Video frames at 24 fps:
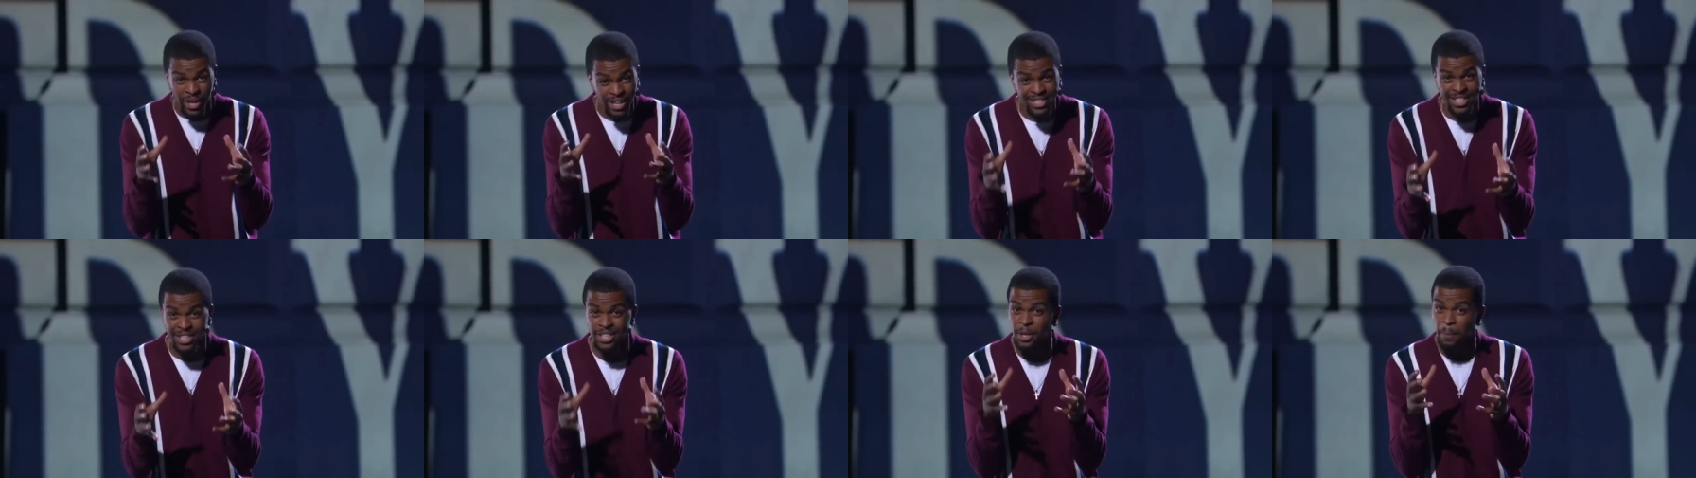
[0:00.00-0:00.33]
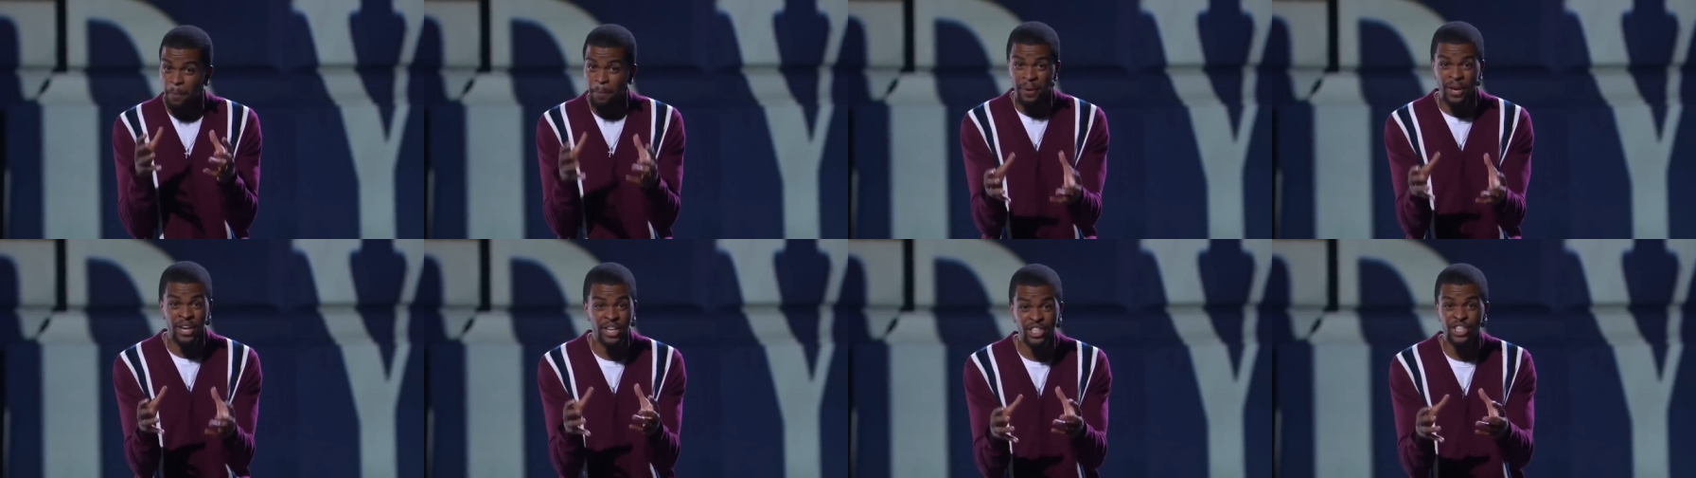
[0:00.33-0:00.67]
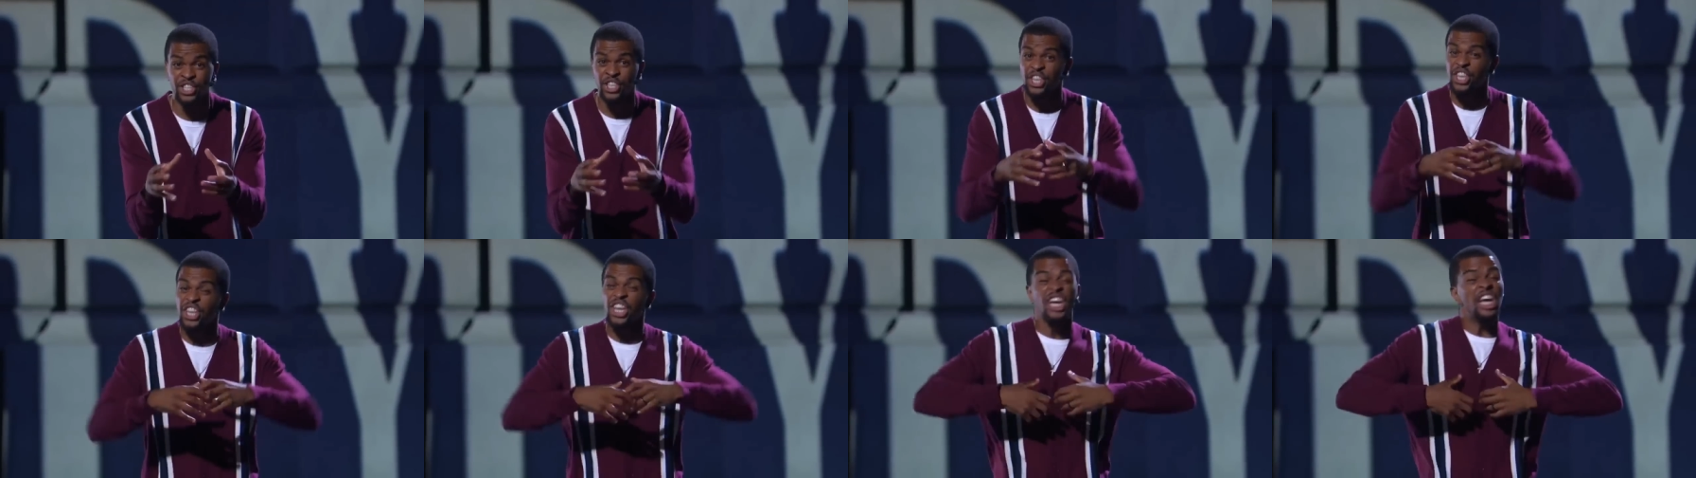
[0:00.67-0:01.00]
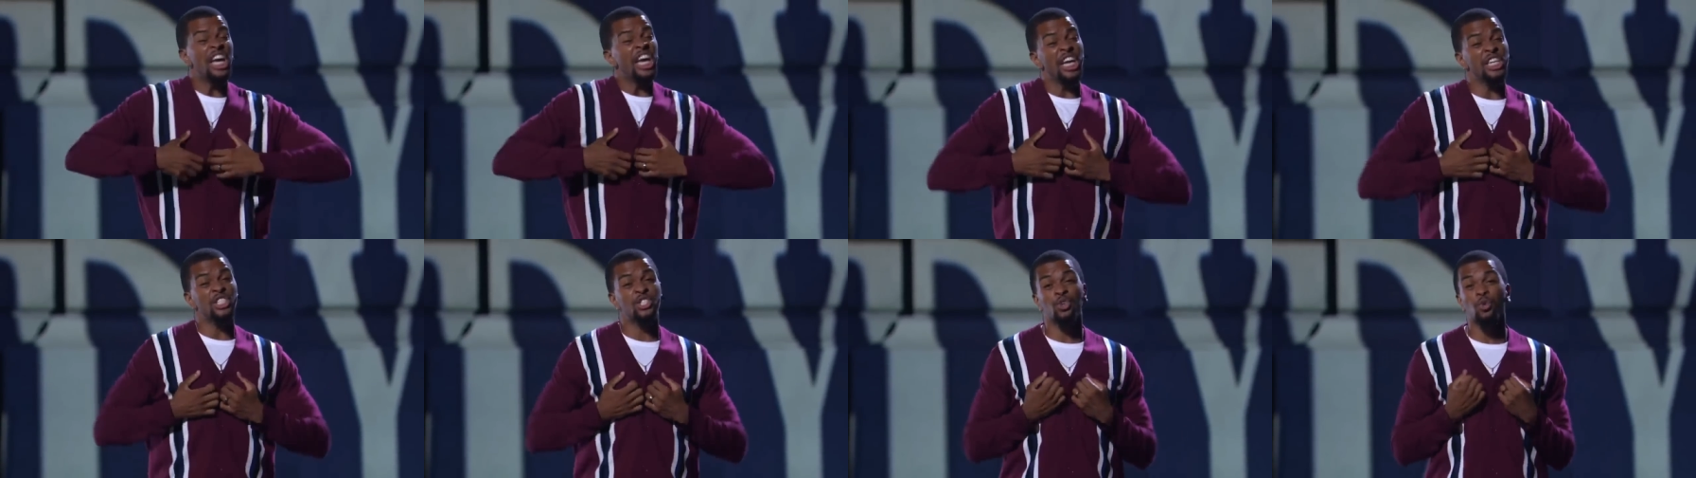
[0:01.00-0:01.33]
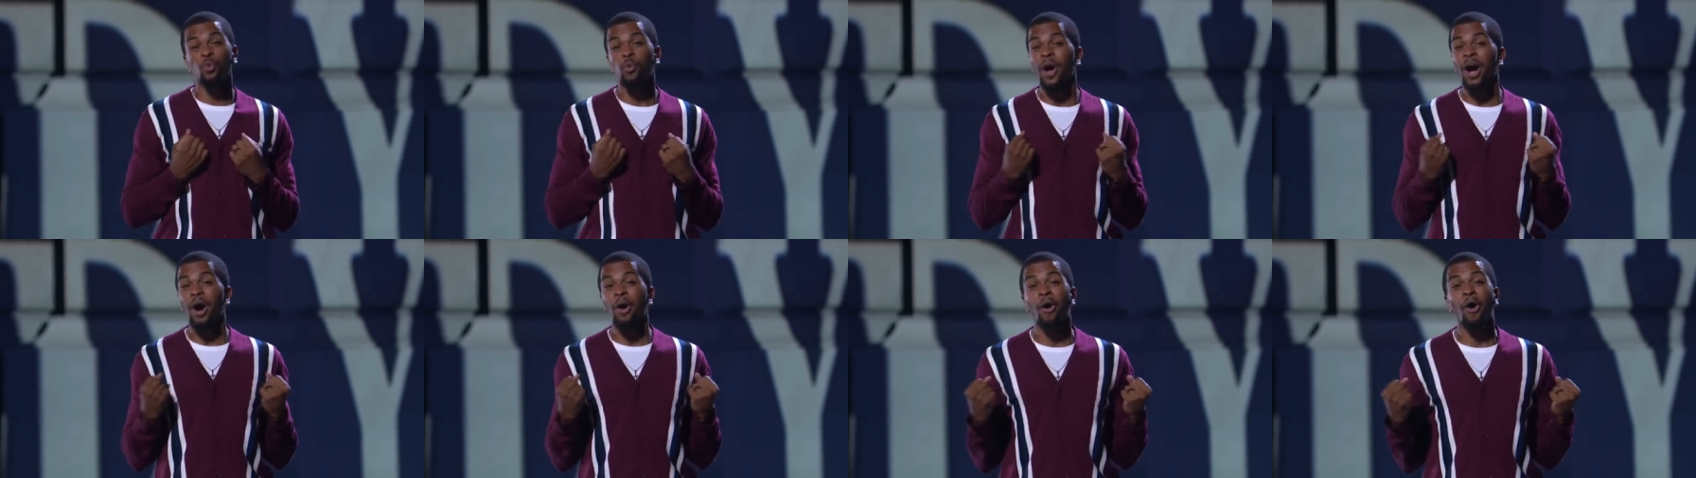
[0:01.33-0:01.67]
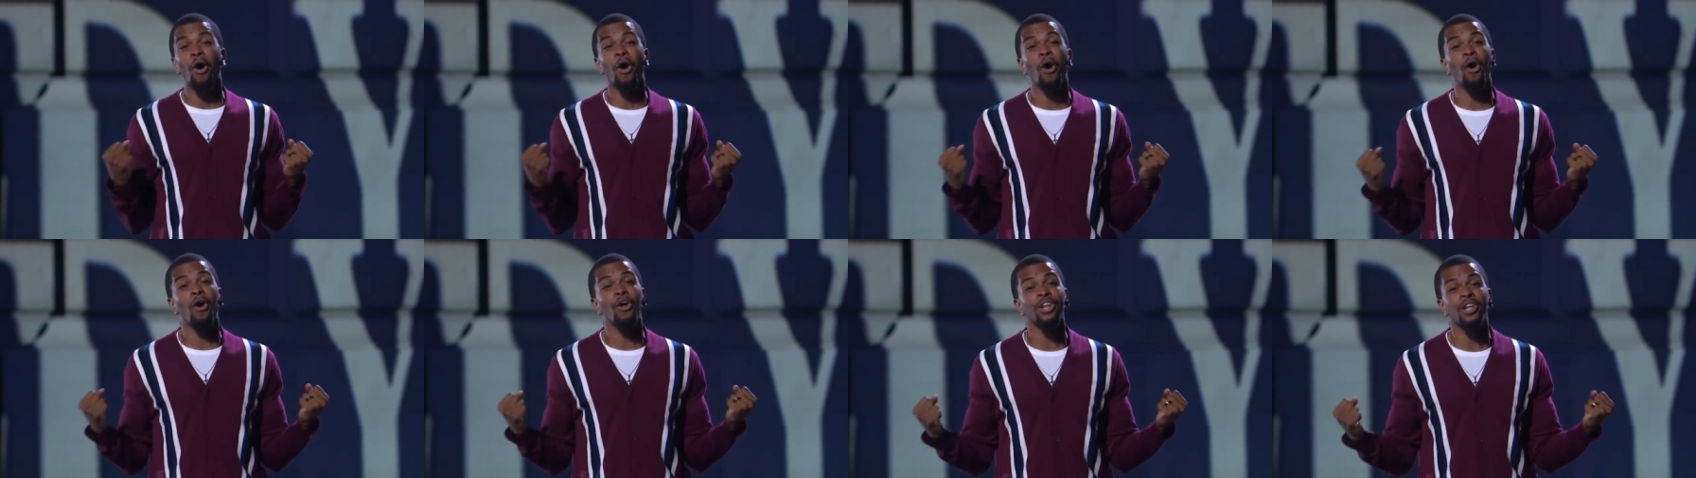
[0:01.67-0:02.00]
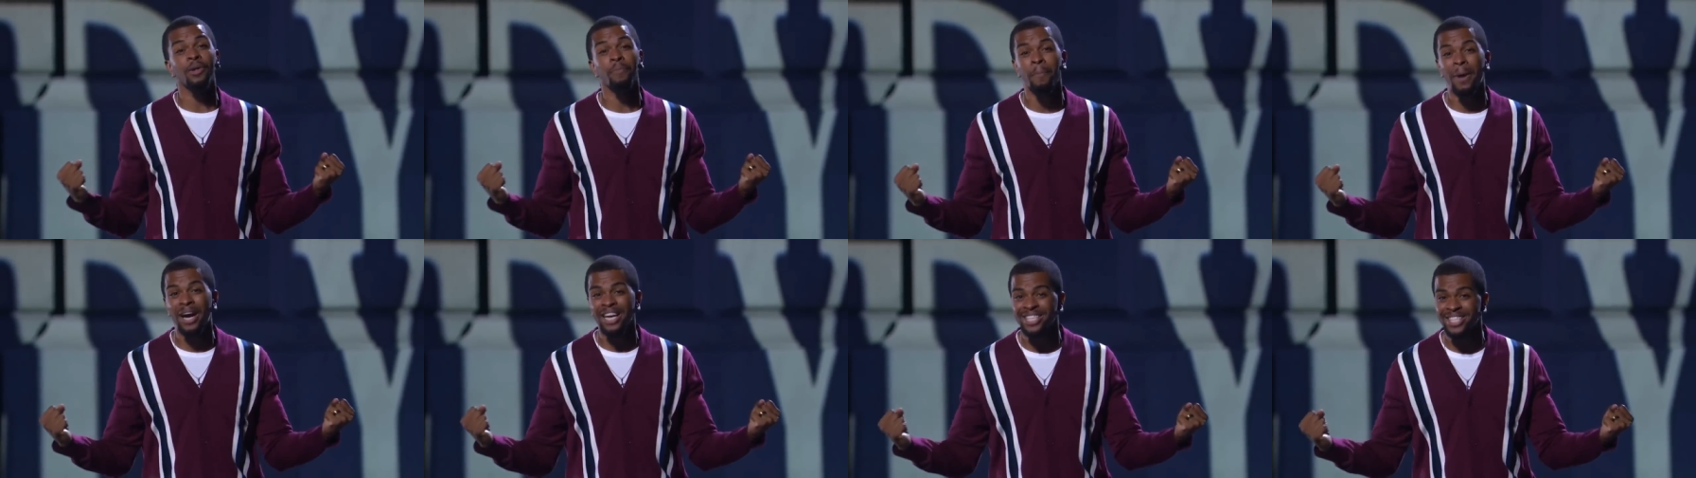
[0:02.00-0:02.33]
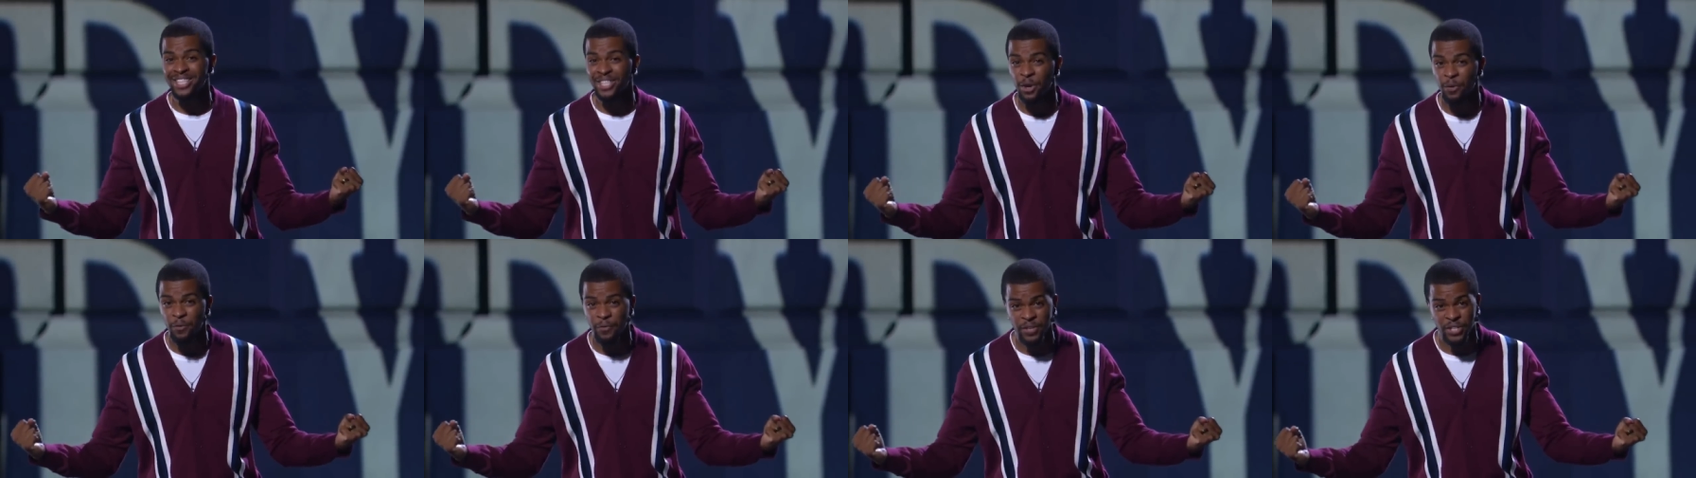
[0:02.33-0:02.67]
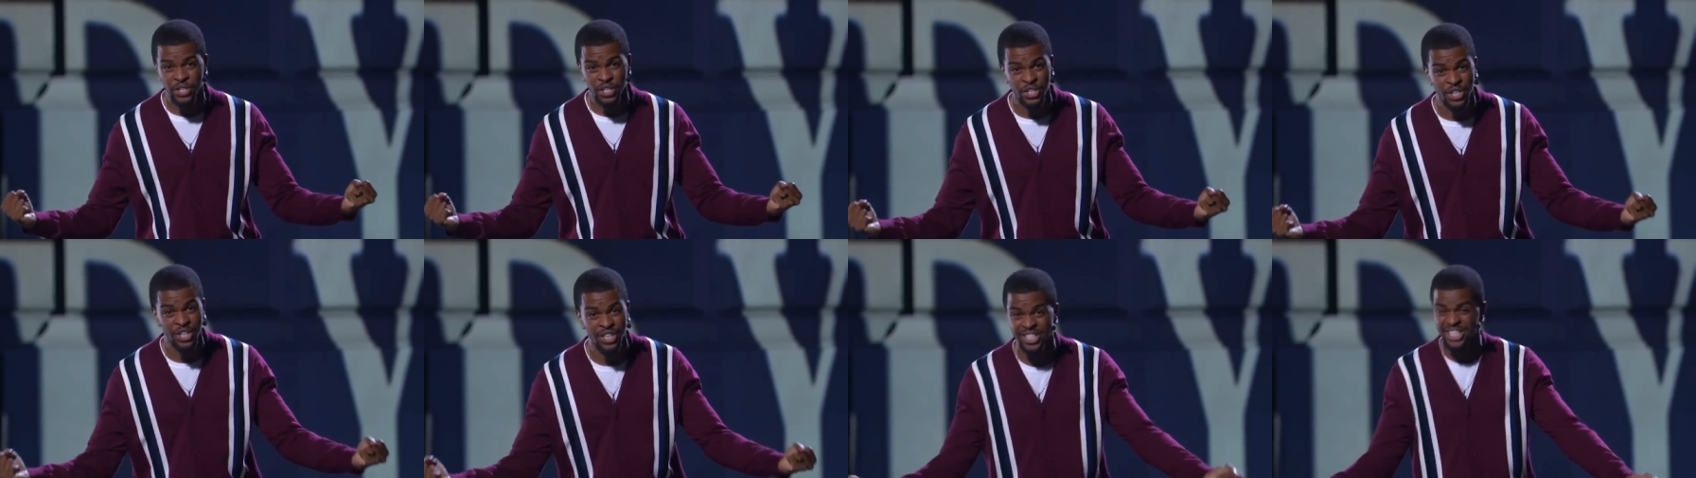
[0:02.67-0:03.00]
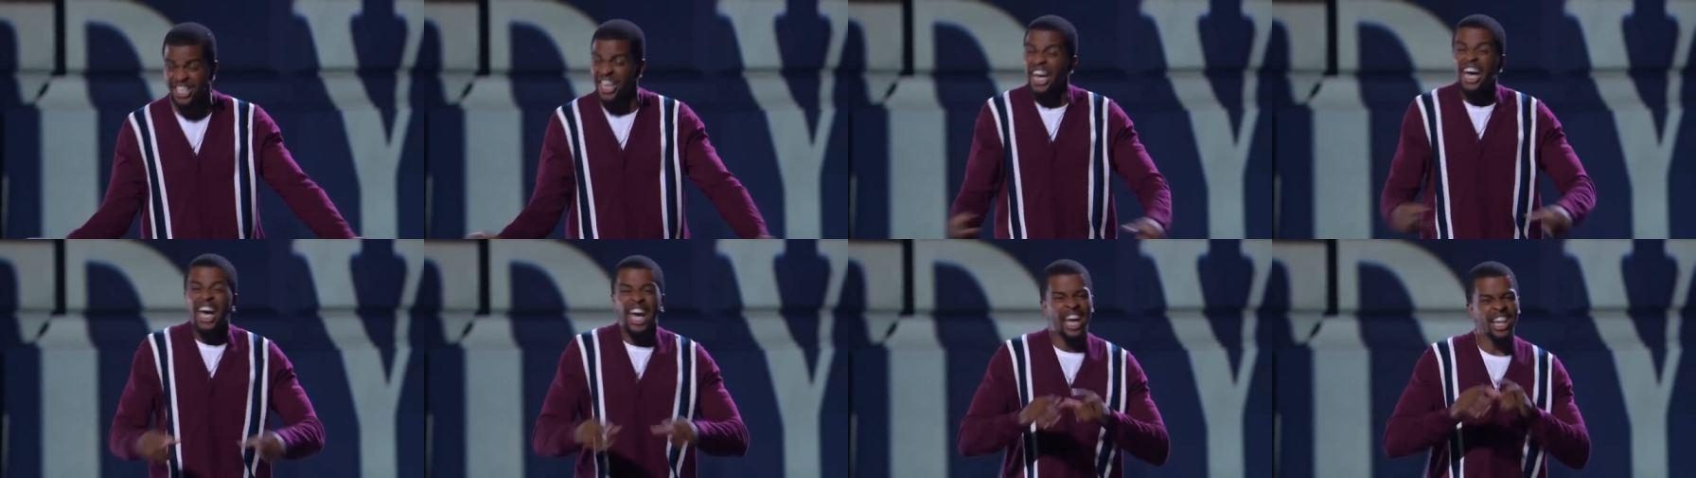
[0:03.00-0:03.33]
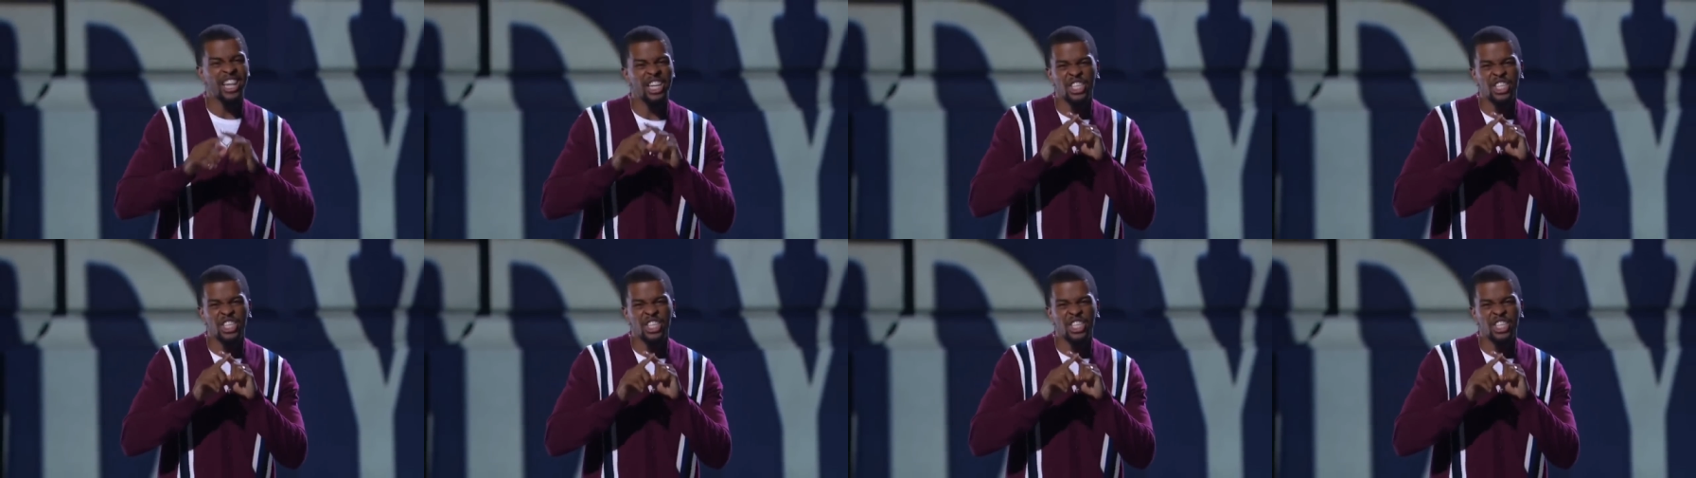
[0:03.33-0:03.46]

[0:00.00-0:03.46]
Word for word: you entered the picture, it drew out all of my selfishness,